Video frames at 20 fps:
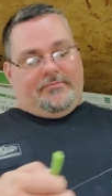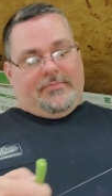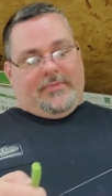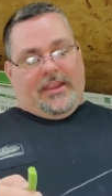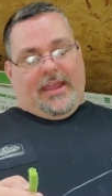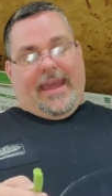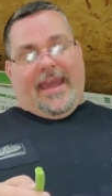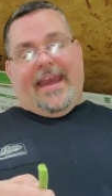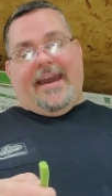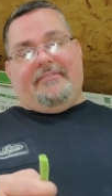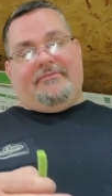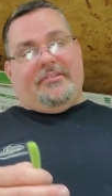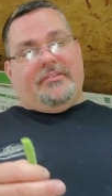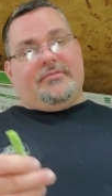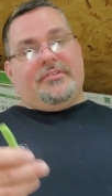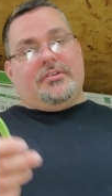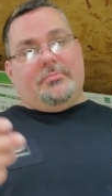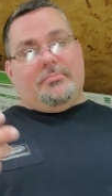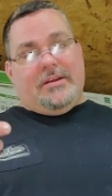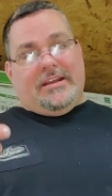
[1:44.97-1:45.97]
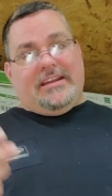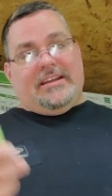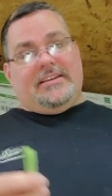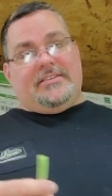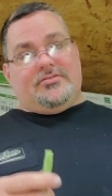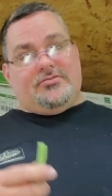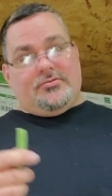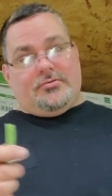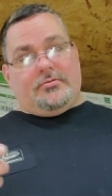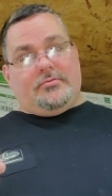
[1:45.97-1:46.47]
half of your
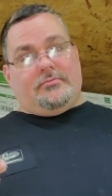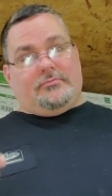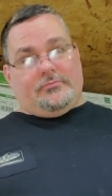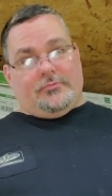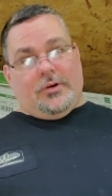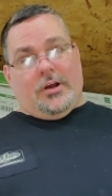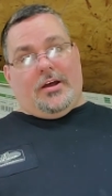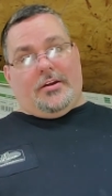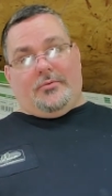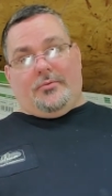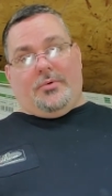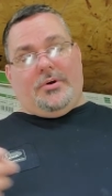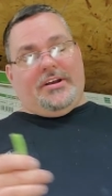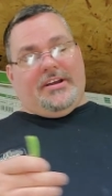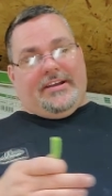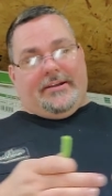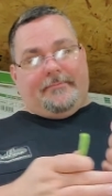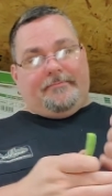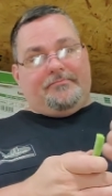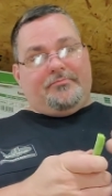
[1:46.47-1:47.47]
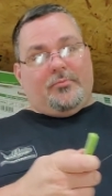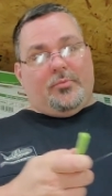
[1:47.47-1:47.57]
beans rot away.